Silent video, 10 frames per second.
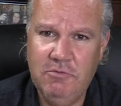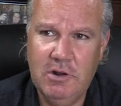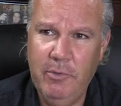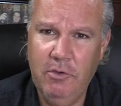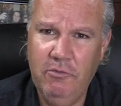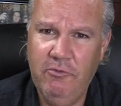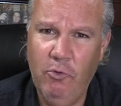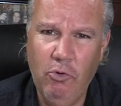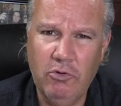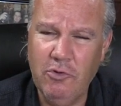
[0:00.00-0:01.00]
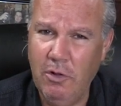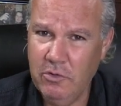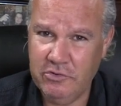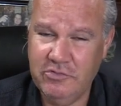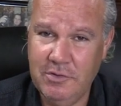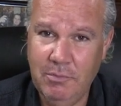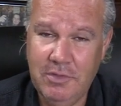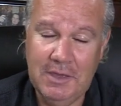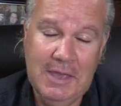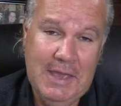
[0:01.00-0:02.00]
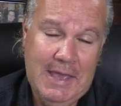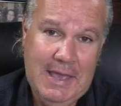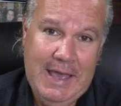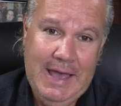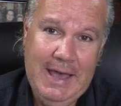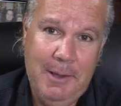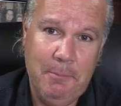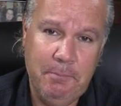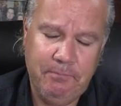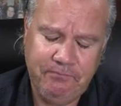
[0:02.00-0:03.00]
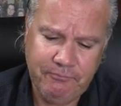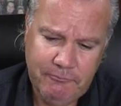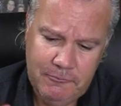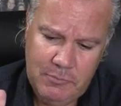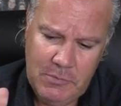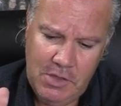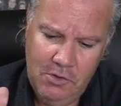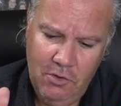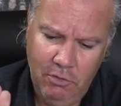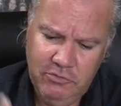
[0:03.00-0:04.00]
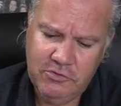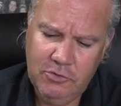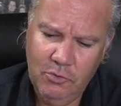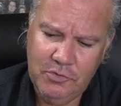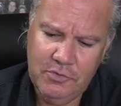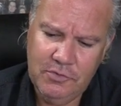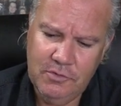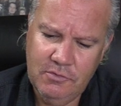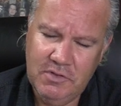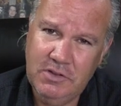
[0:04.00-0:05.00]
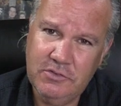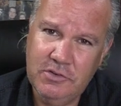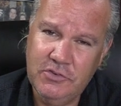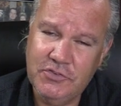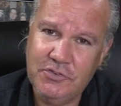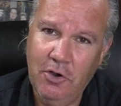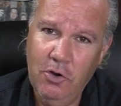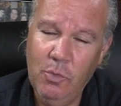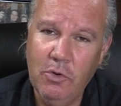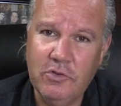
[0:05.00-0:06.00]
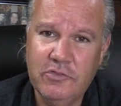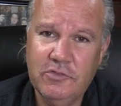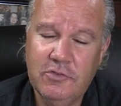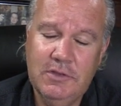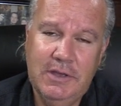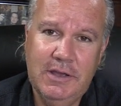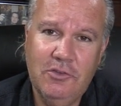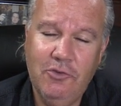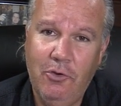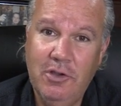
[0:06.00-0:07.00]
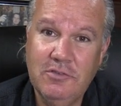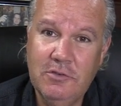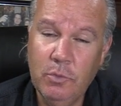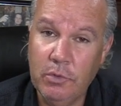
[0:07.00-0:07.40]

for about $4 or something. Um, also, the vintage Star Wars uh, toys that were